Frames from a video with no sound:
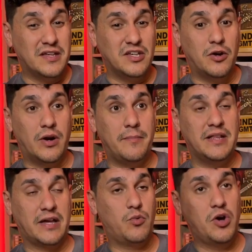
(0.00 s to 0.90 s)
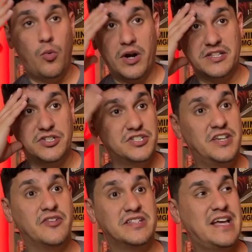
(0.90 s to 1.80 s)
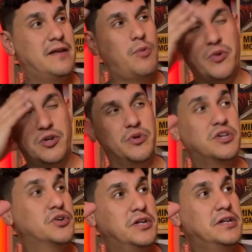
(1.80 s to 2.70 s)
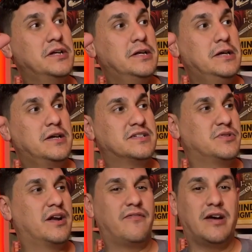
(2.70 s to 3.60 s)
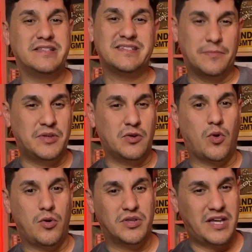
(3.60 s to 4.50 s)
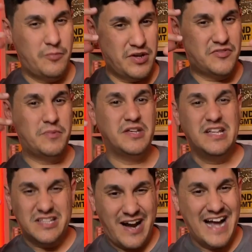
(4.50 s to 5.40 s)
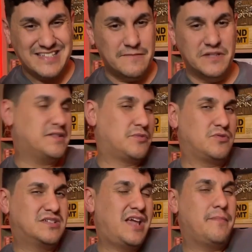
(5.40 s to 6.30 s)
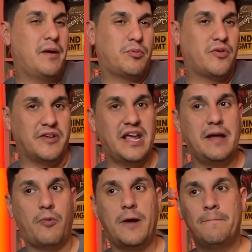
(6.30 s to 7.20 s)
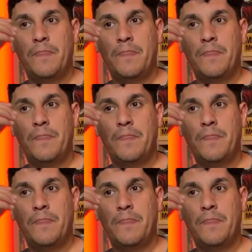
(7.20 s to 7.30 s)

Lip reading: You know what I mean? Like, we all wanted to just give it a 10, but we knew we couldn't because we got to find something wrong with the game. There has to be something. It can't be a perfect game, right?